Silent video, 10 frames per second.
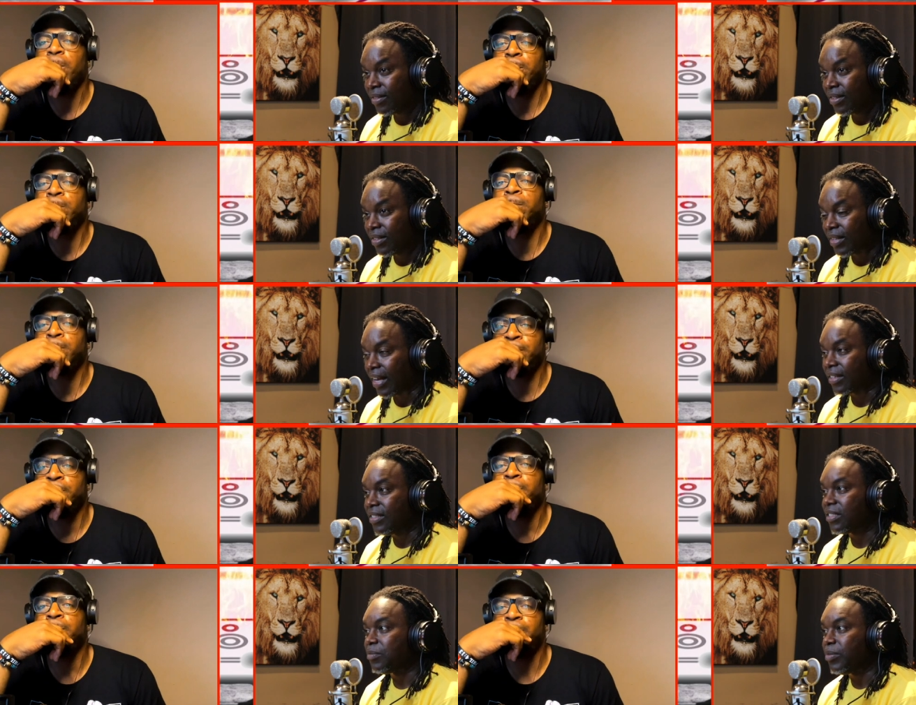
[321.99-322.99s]
Speaker 1: Mm-hmm. Like
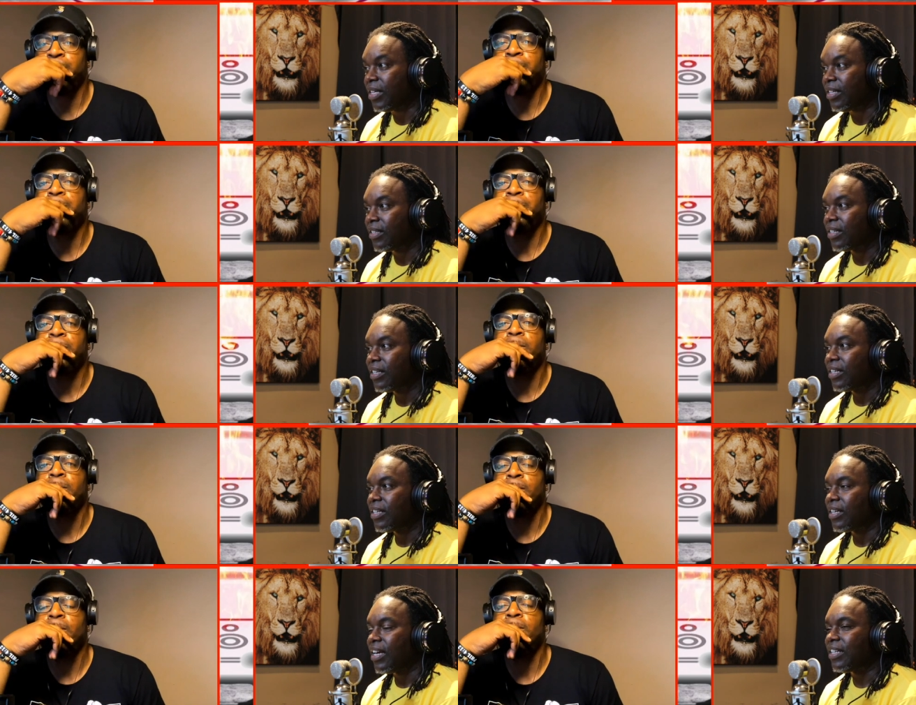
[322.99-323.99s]
this beat
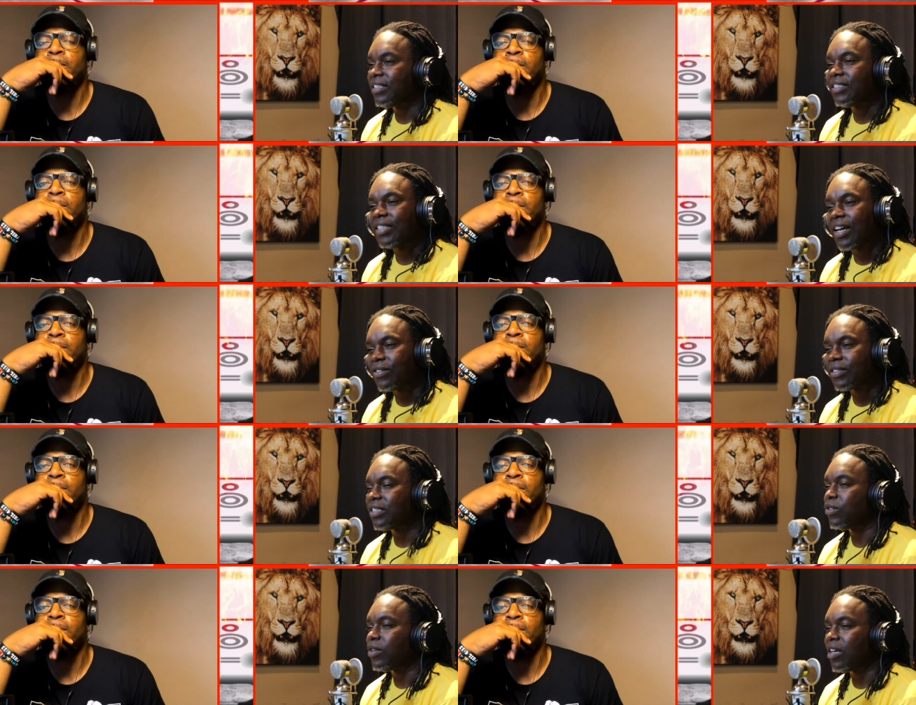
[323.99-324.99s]
and it sounds
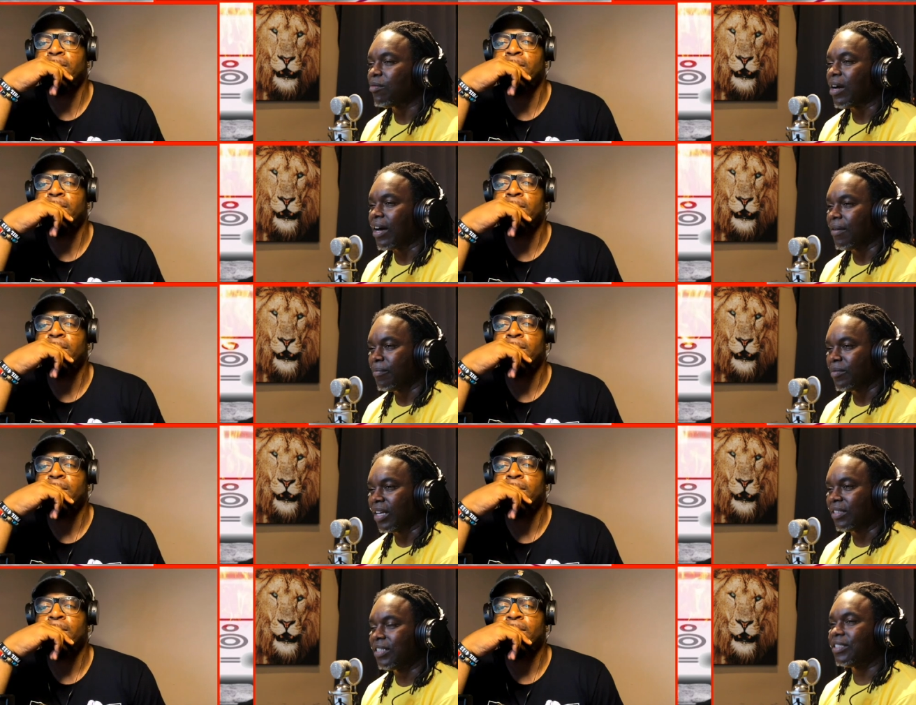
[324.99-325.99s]
so hip hop.
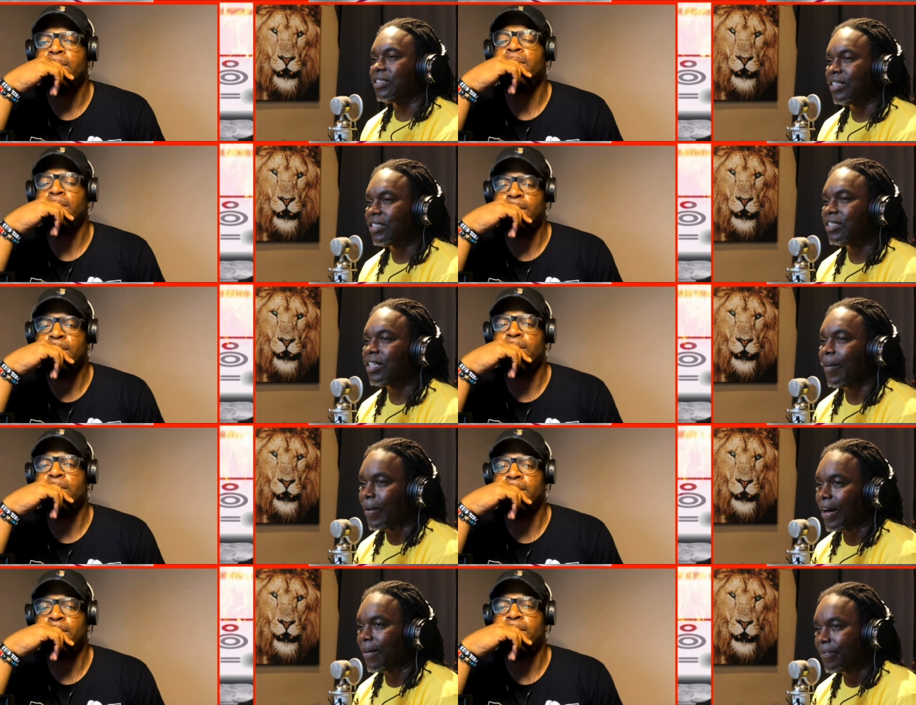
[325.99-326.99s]
Like this is this is mm-hmm.
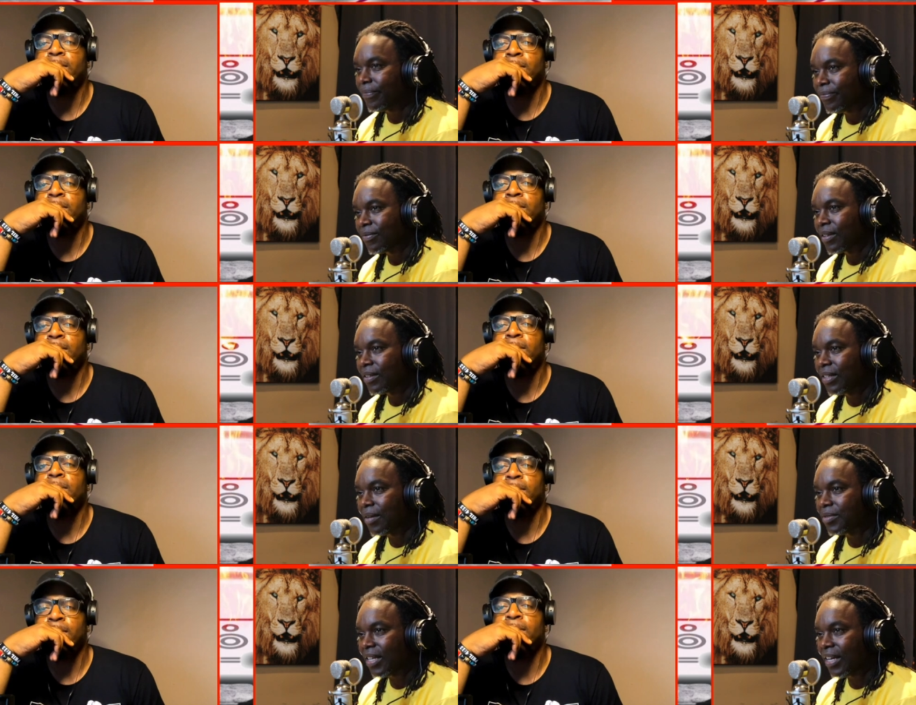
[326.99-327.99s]
hip hop. You
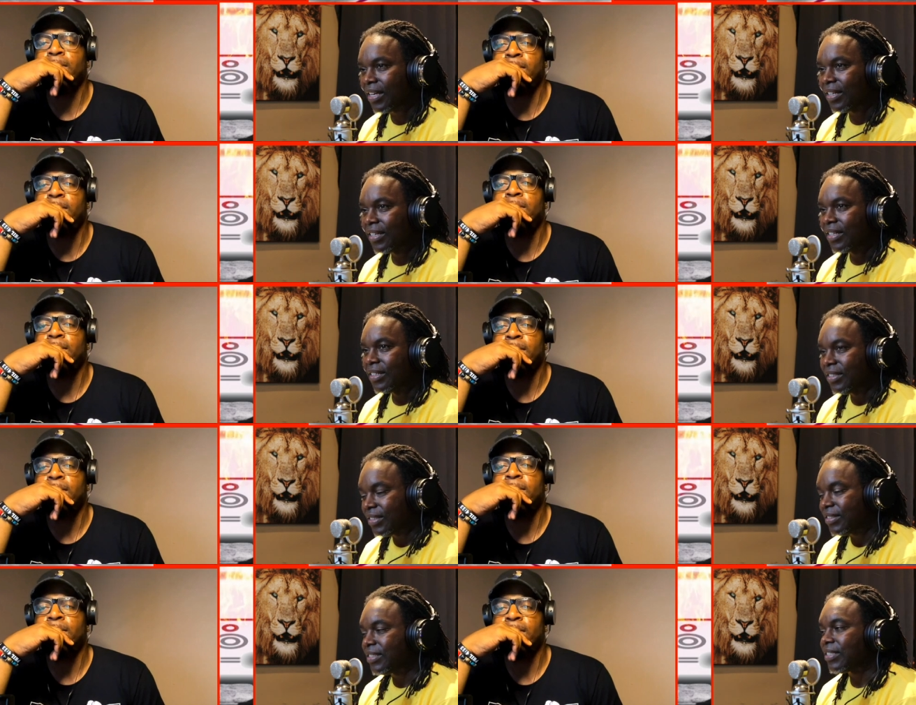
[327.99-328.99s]
know what I'm saying?
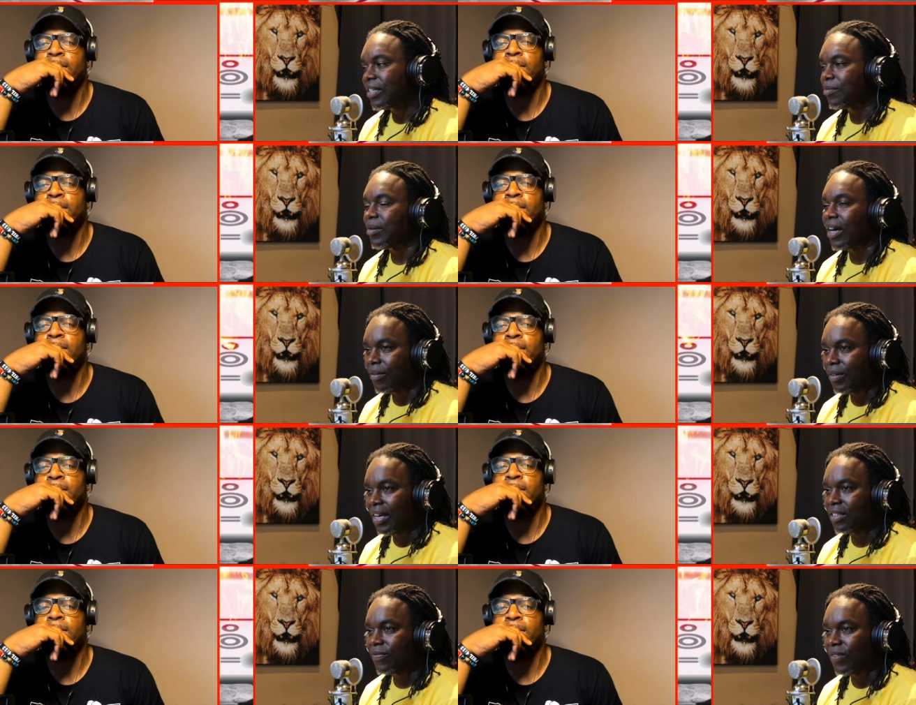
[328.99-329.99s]
This is hip hop
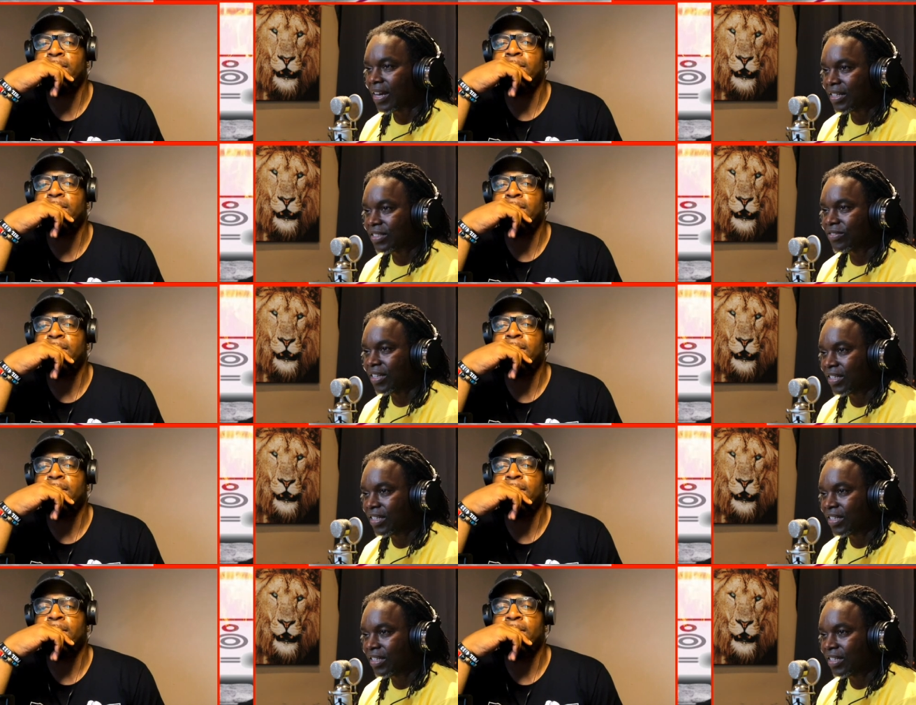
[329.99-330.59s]
at its finest right